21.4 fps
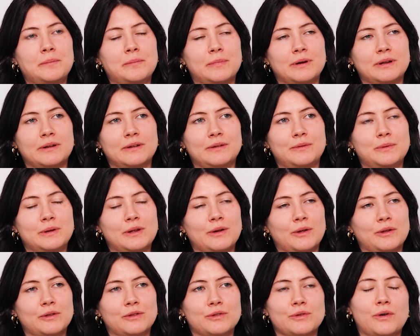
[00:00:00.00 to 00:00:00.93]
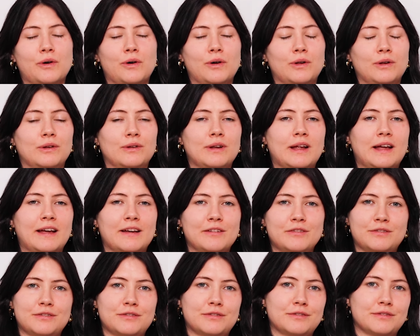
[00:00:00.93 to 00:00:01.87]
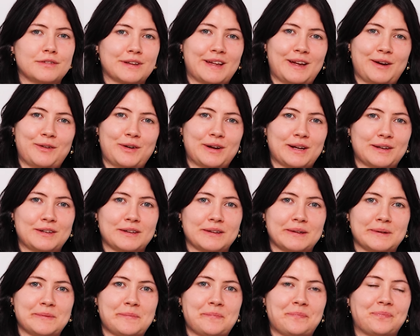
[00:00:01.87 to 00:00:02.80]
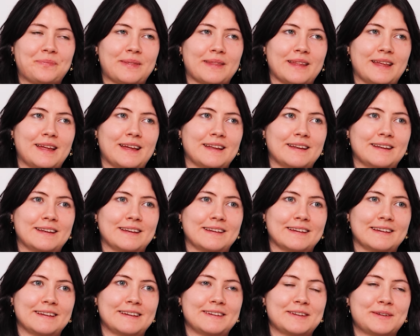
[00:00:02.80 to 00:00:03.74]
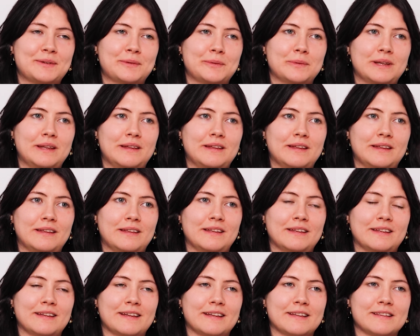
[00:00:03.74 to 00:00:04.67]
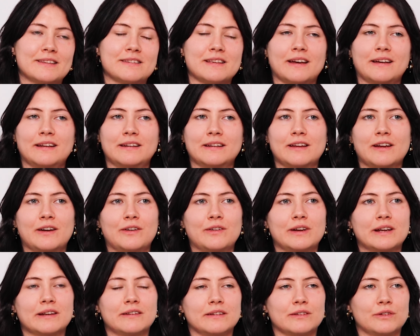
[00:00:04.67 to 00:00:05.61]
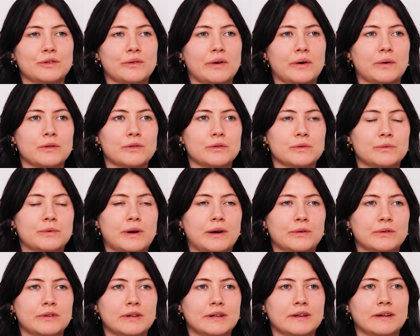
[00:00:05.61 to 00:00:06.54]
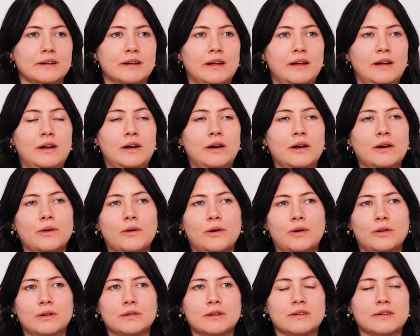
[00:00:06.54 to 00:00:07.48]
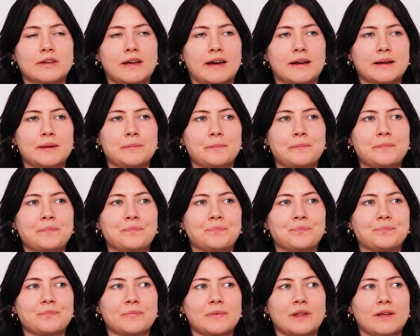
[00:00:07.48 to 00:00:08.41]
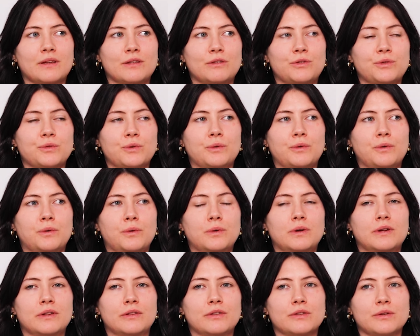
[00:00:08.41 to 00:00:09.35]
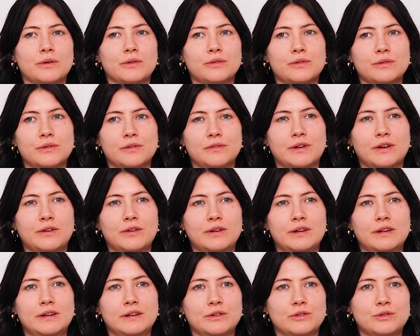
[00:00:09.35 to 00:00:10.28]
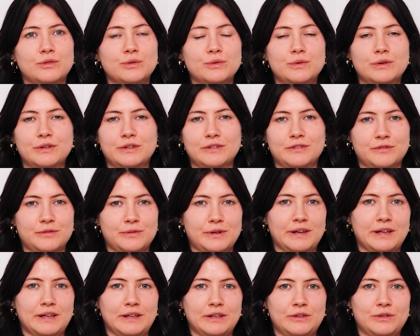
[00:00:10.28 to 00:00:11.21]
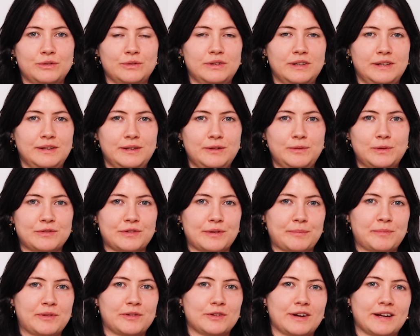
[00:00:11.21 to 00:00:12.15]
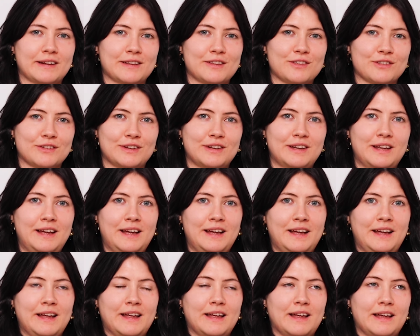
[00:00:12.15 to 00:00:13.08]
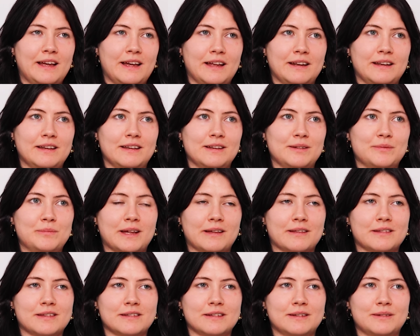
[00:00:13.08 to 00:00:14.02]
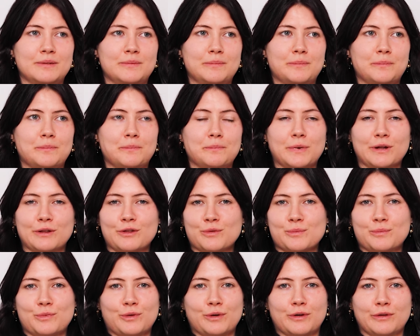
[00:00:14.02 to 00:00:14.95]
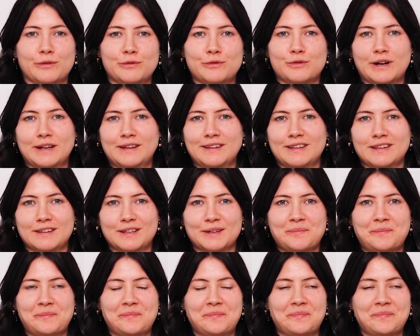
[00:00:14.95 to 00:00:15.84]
But we also all have a character. And we assign character to our surrounding all the time. So it's also a very intuitive way to deal with abstraction. And it makes it much more friendly.